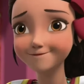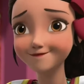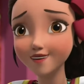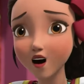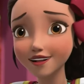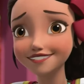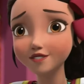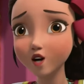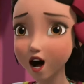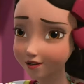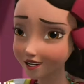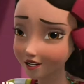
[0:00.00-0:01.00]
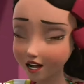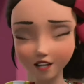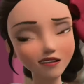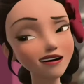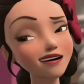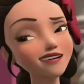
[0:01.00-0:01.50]
I'm going to let you in on
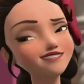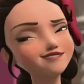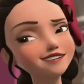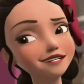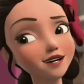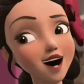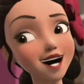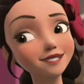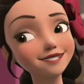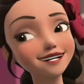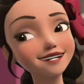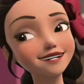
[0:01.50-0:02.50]
a little secret.